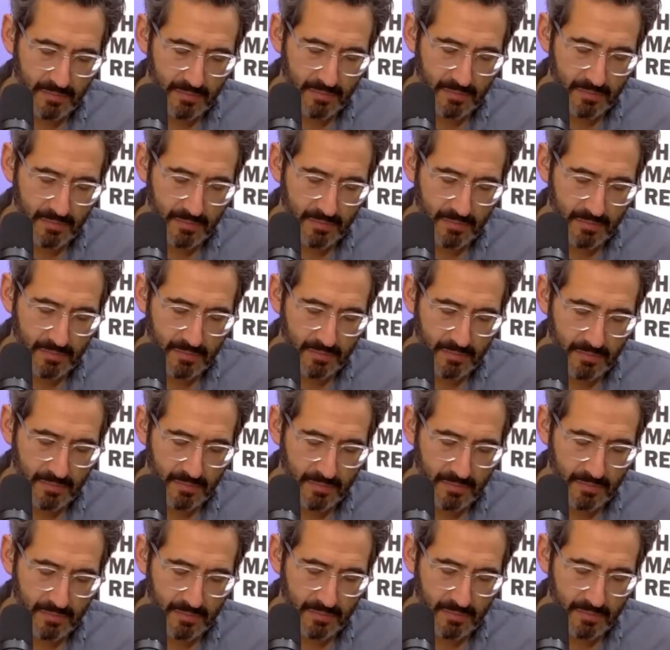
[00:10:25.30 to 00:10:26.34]

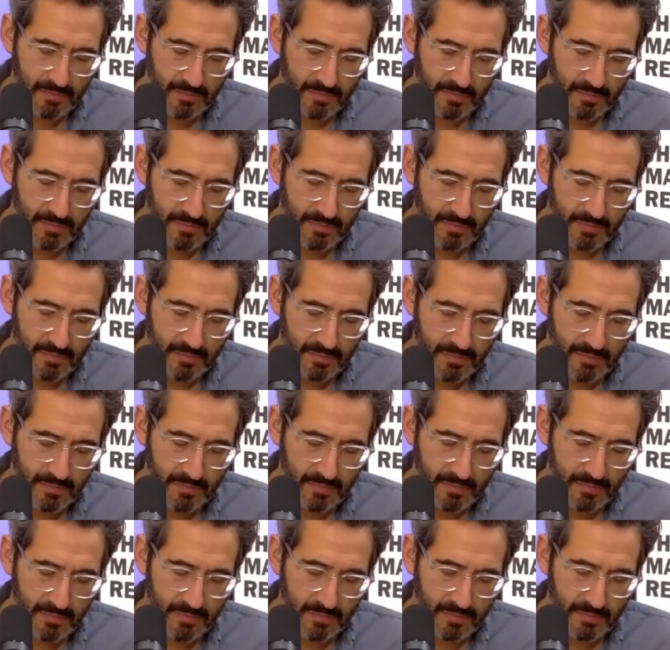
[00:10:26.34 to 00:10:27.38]

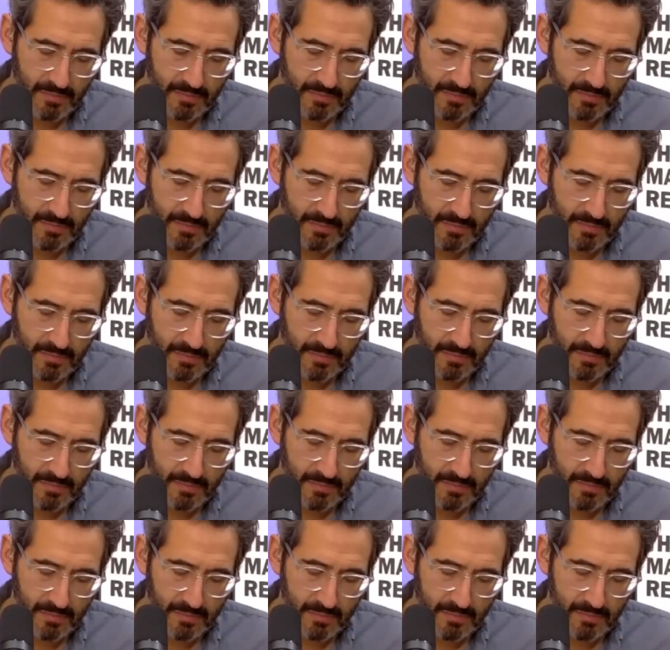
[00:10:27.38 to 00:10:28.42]

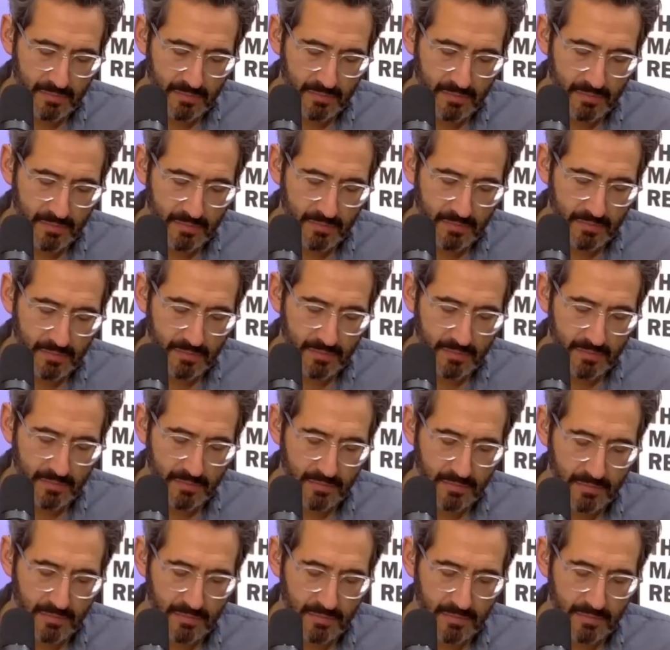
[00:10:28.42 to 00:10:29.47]

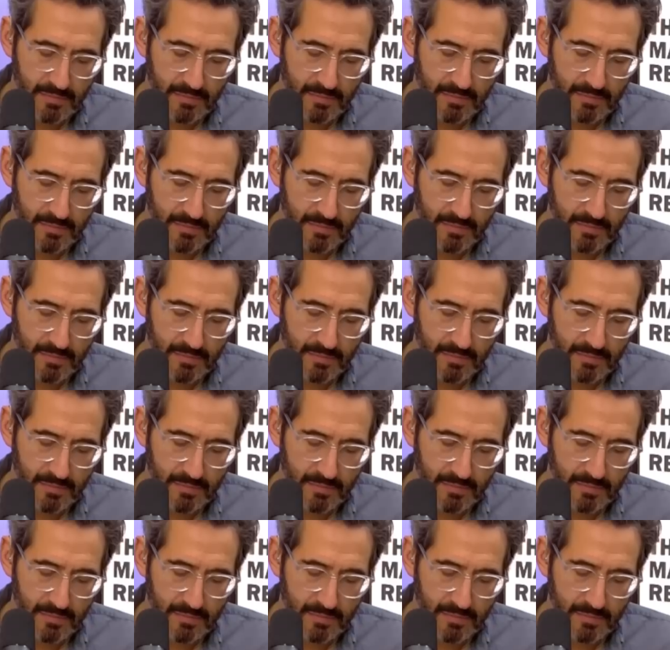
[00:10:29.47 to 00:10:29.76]
[no speech]